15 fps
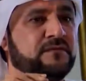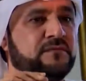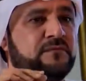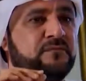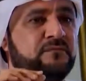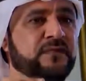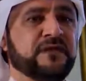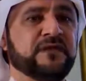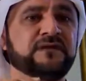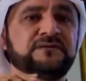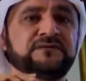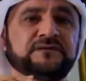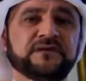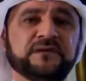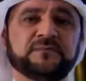Being a
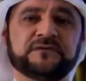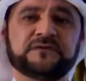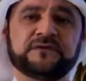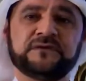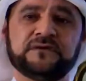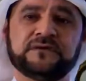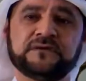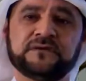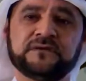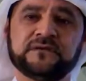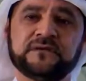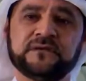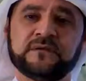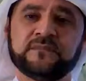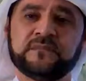dreamer
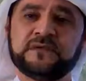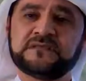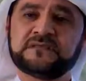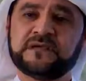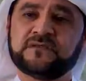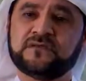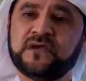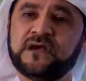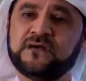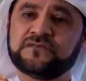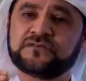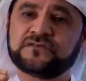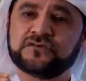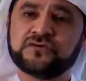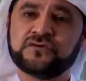means that you have
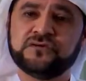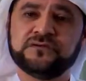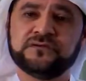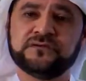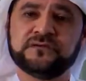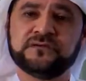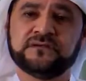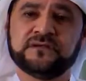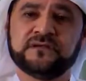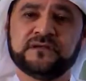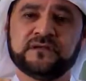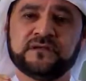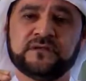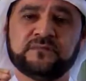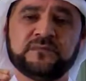short,
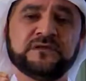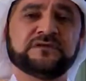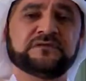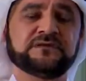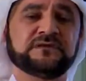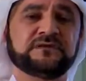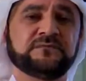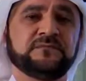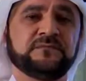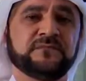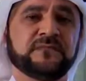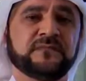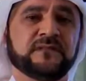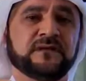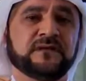mid-term,
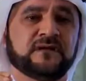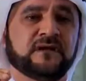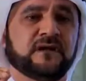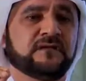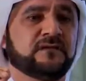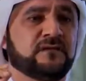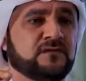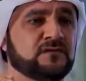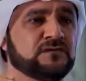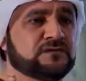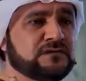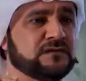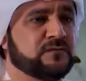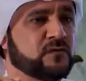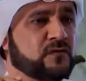and the
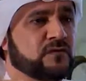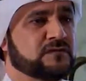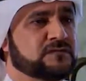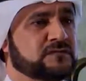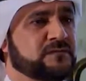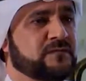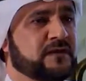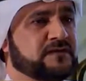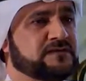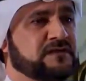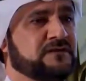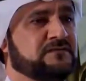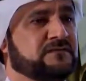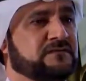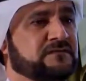long-term goals to be
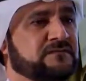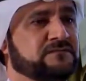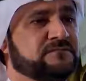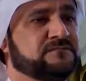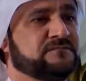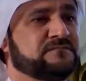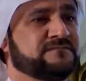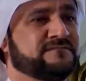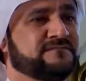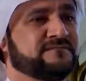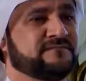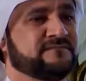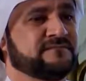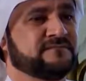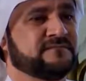achieved.
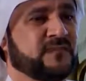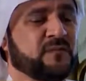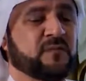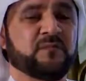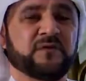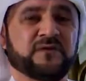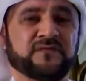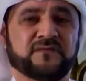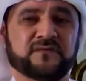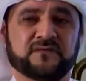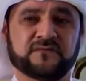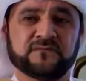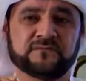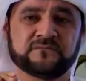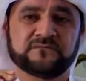Remember
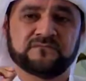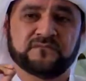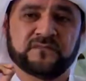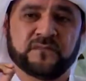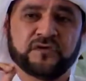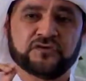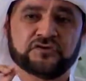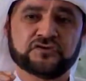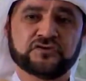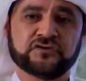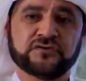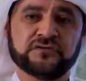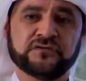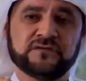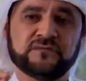this.
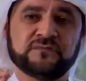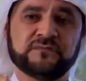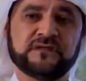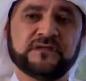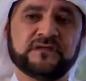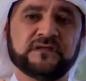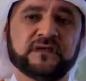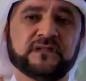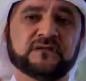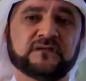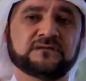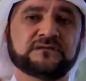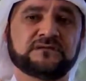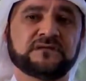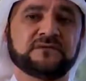Short, mid, and
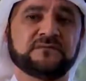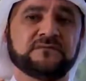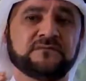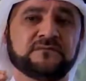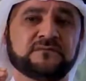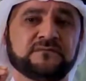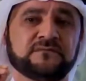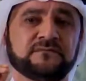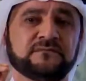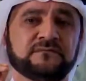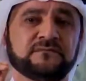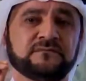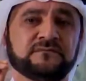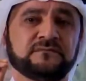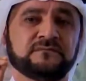long-term
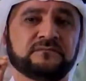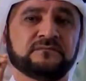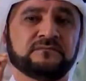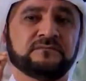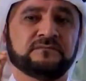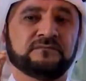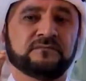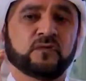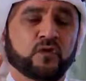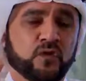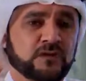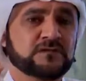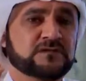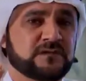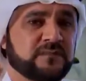
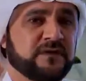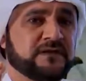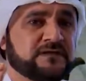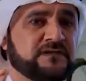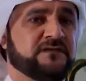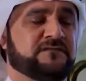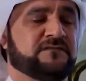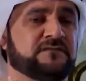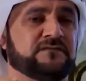goals to be achieved.